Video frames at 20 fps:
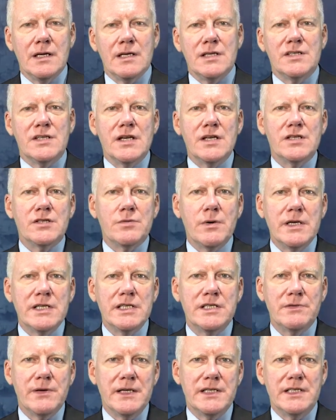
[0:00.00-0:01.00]
Since
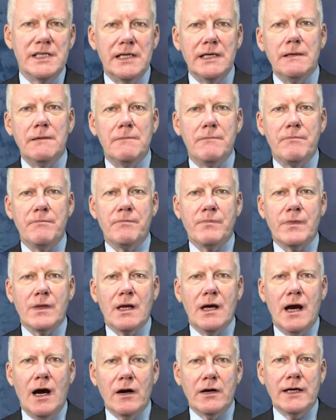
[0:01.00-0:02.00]
2020,
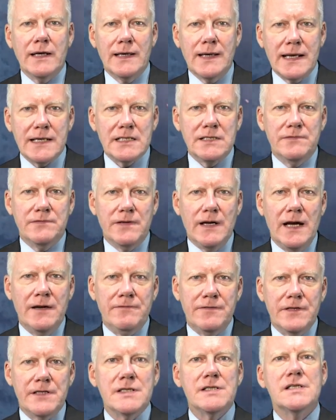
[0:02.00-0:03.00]
our collective
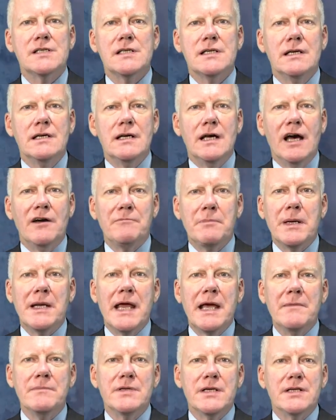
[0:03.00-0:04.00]
efforts have been
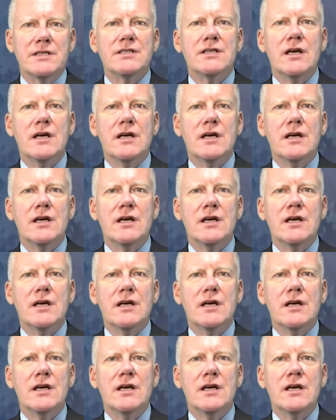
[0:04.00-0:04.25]
aimed at